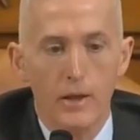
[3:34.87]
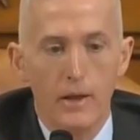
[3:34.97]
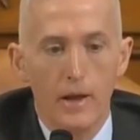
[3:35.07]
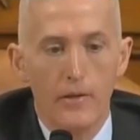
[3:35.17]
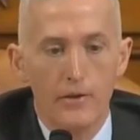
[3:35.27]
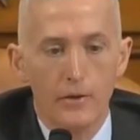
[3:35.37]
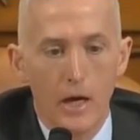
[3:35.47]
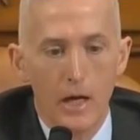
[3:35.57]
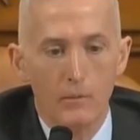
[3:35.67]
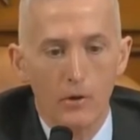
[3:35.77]
at the
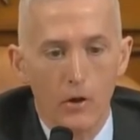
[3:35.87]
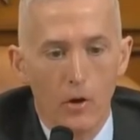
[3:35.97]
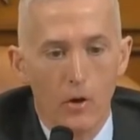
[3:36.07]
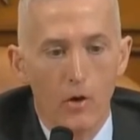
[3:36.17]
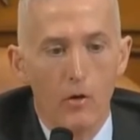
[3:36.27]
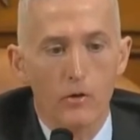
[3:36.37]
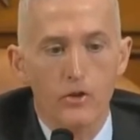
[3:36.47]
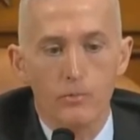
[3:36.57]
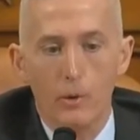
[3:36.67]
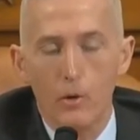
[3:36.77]
time of the call
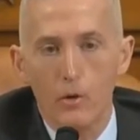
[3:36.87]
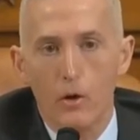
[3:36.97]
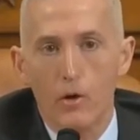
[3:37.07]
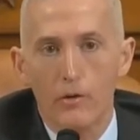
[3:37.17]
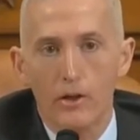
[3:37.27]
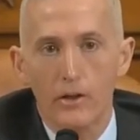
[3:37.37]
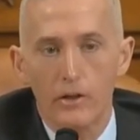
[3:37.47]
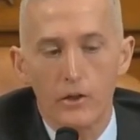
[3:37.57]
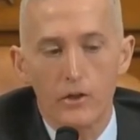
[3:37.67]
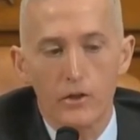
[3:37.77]
spoke on the
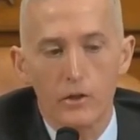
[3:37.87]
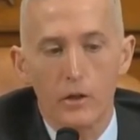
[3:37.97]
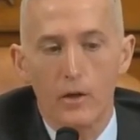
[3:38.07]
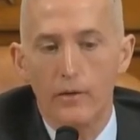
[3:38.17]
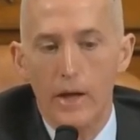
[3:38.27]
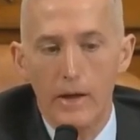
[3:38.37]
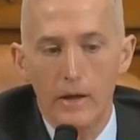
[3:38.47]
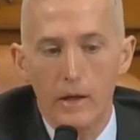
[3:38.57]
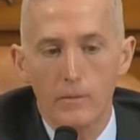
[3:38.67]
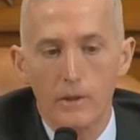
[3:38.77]
condition of
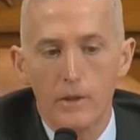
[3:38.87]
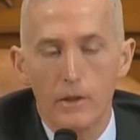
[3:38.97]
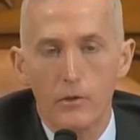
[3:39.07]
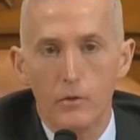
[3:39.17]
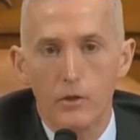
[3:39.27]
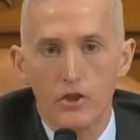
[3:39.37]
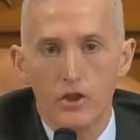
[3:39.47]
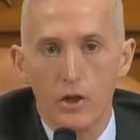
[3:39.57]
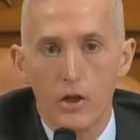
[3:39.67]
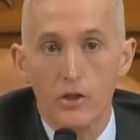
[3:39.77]
anonymity to
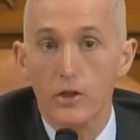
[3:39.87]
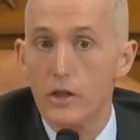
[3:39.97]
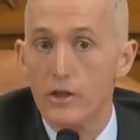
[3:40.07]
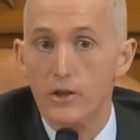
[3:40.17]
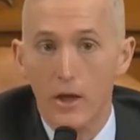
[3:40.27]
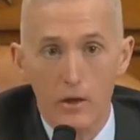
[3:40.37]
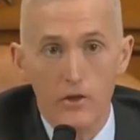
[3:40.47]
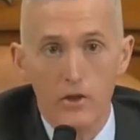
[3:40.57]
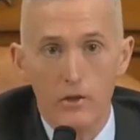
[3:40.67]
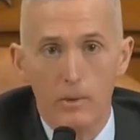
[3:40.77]
discuss
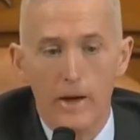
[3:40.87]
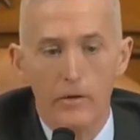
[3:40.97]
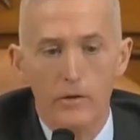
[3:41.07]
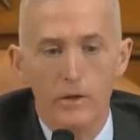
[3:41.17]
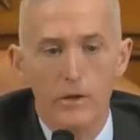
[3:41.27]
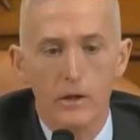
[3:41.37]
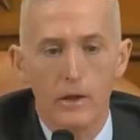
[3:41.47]
intelligence matters,